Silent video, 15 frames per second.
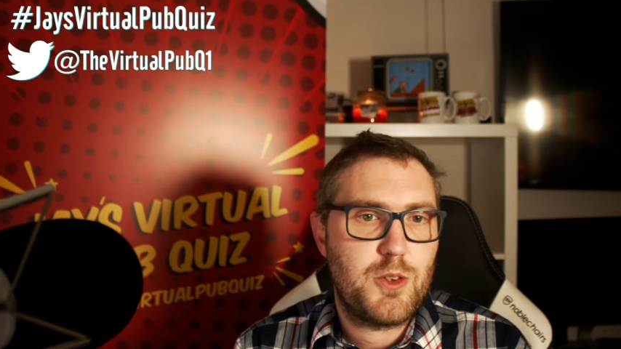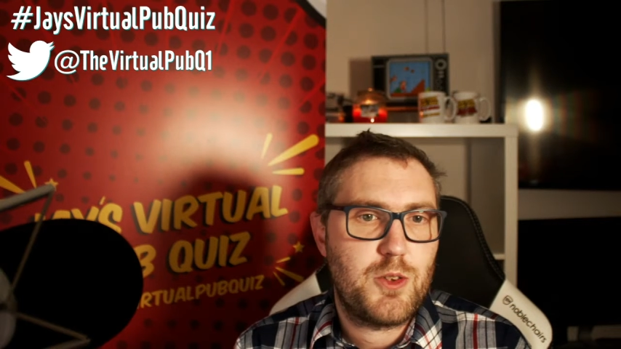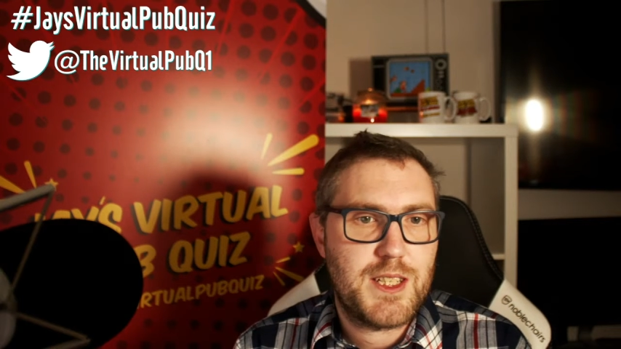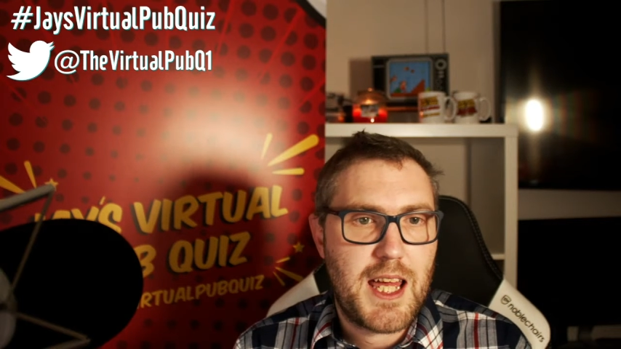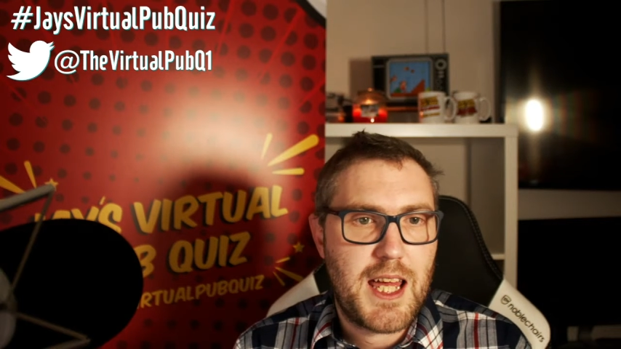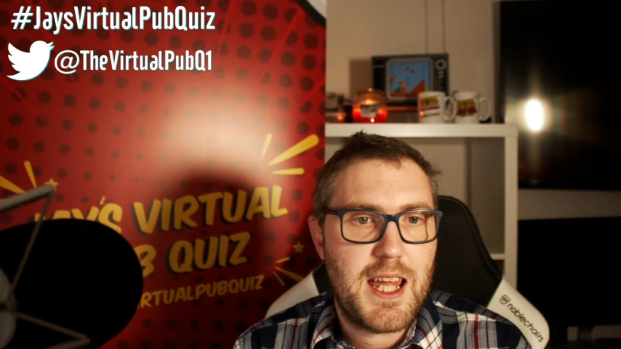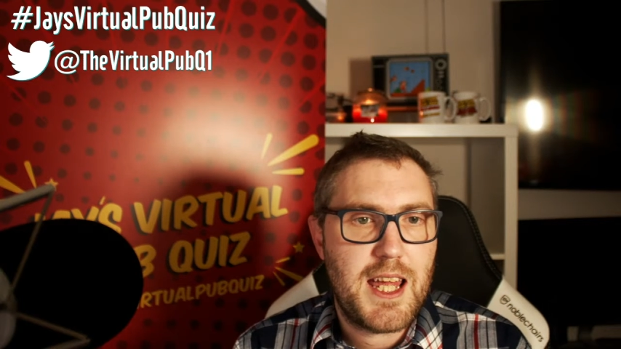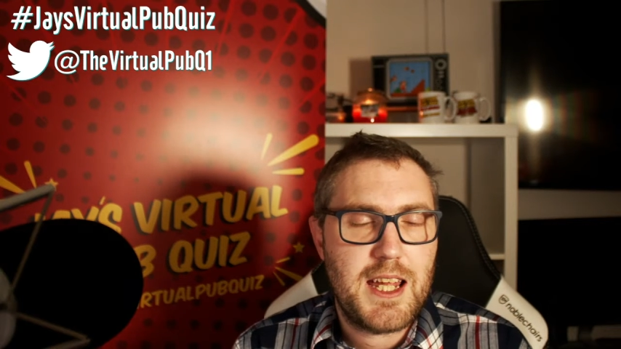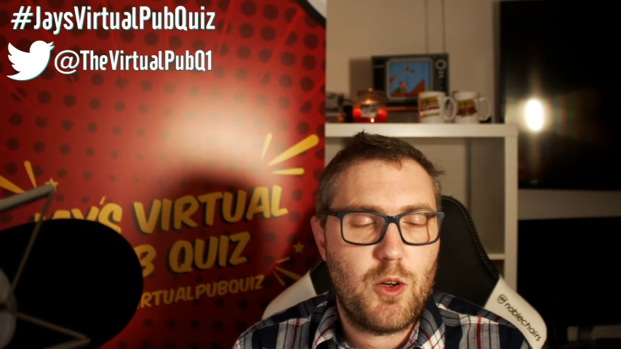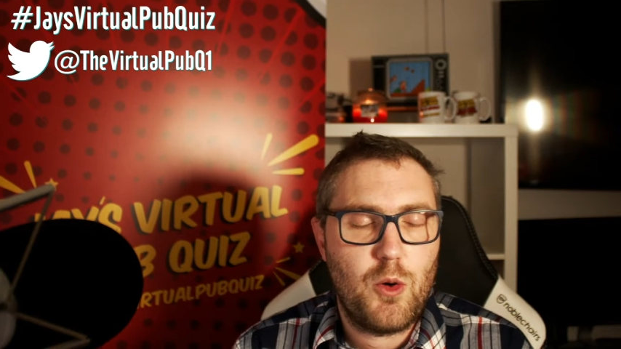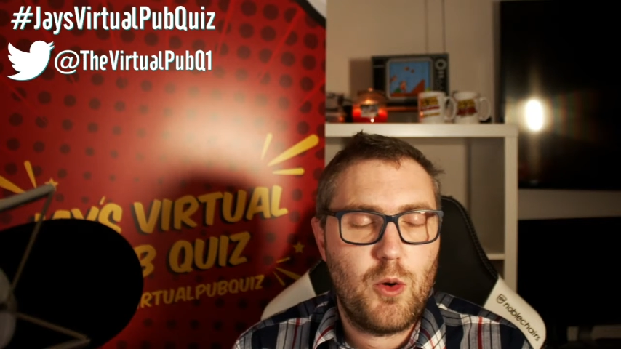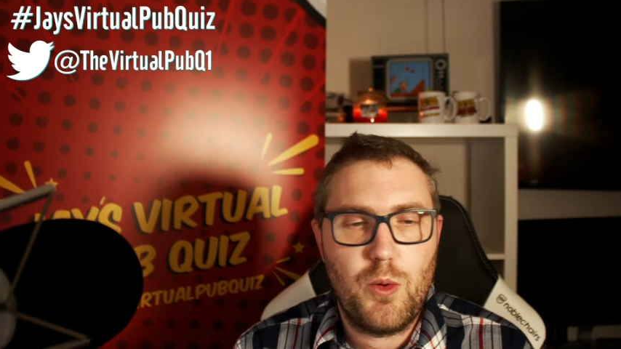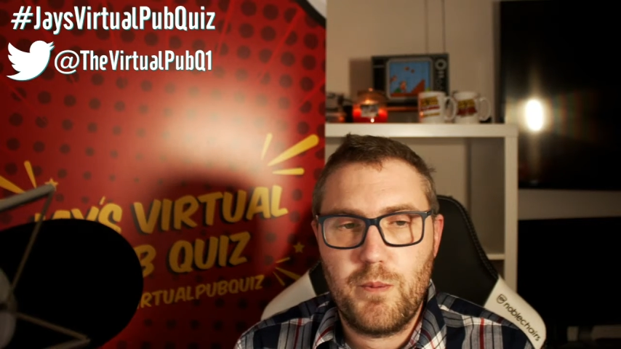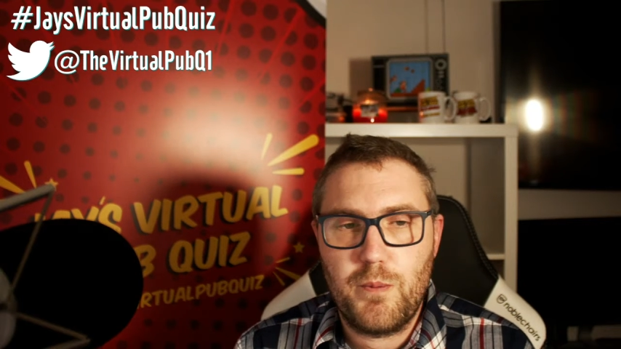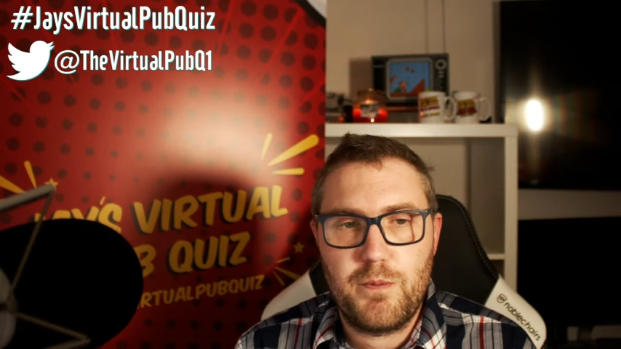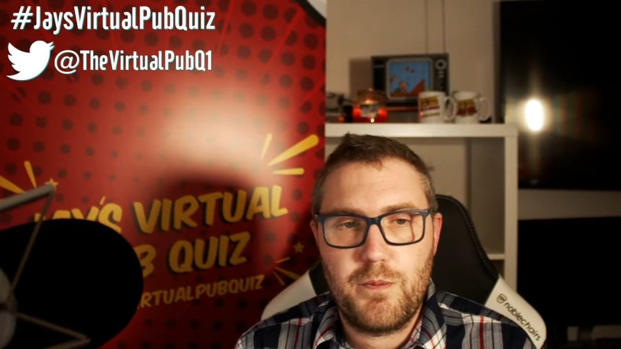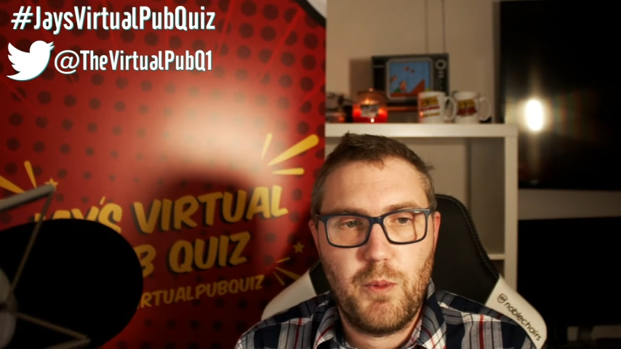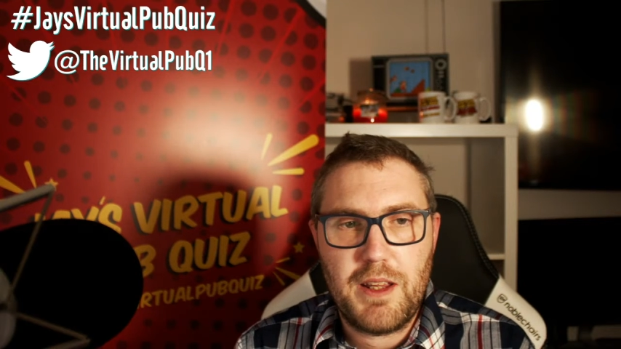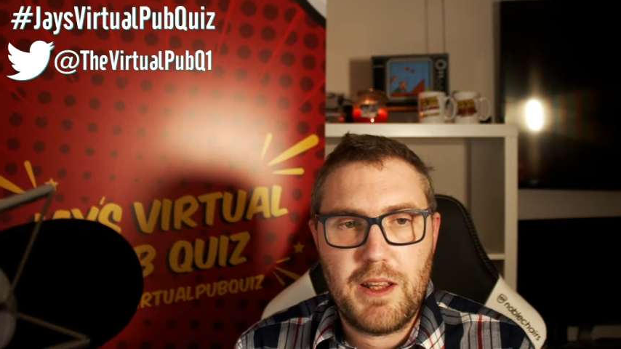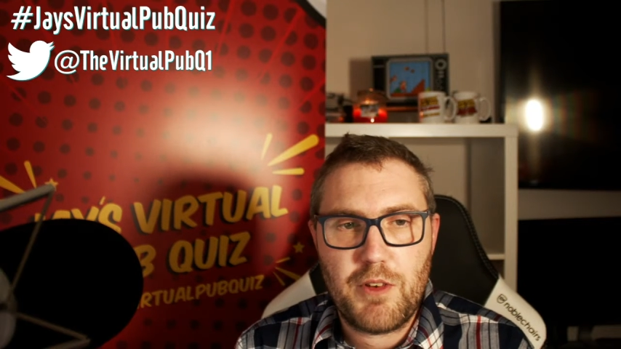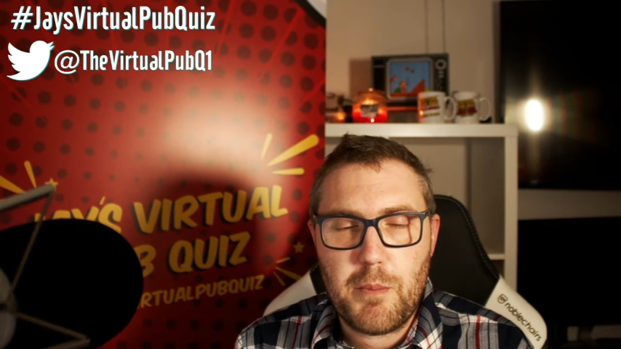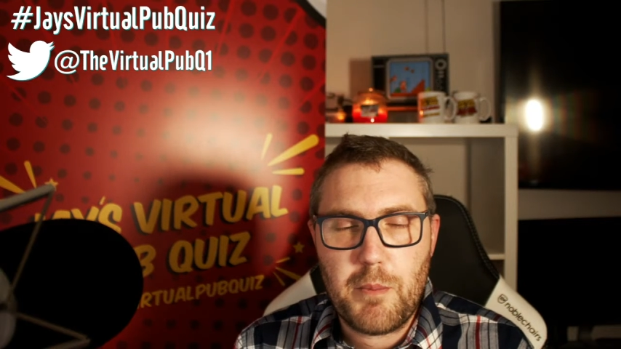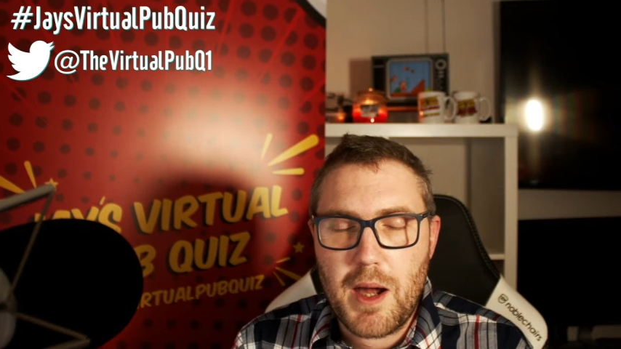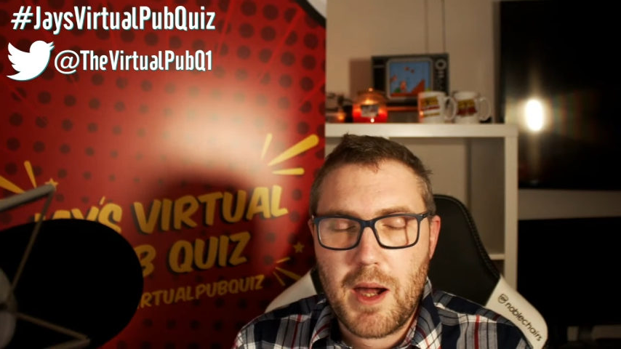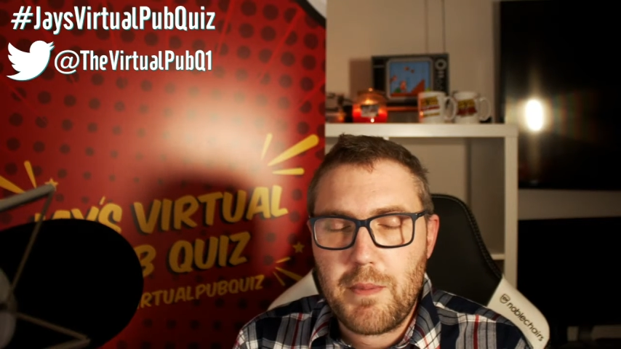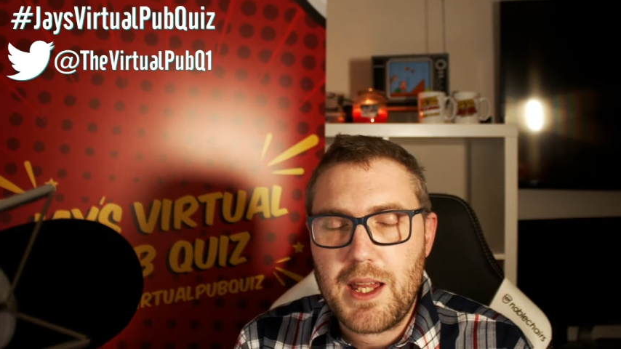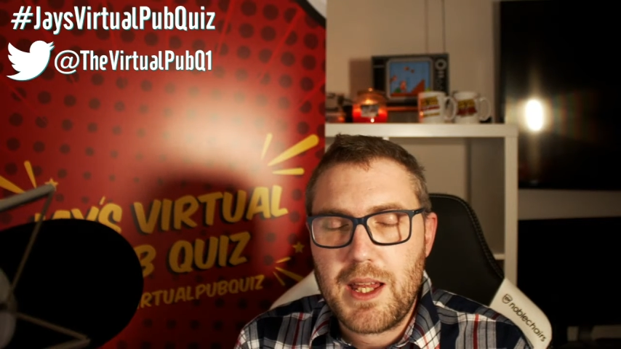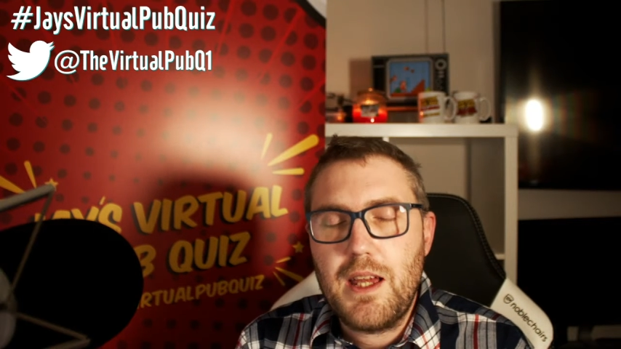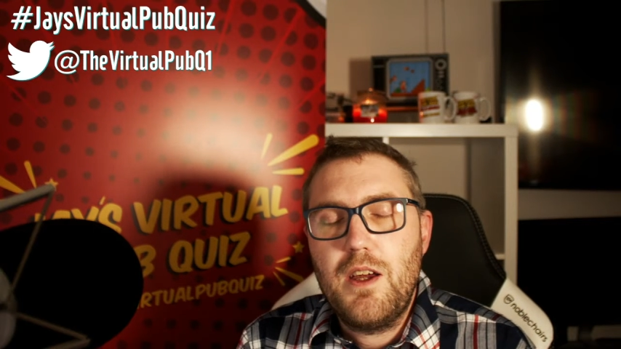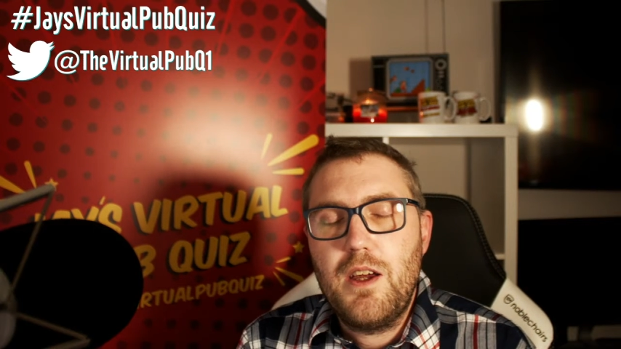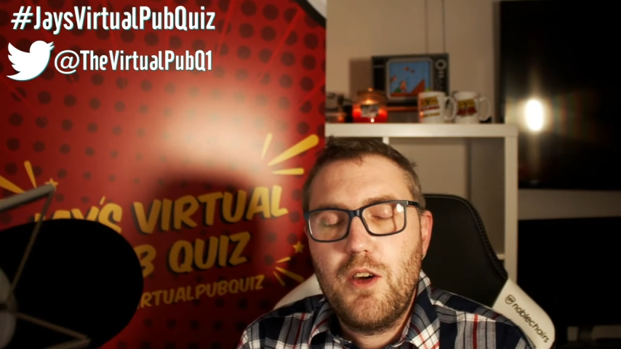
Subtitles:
or saying or whatever it might be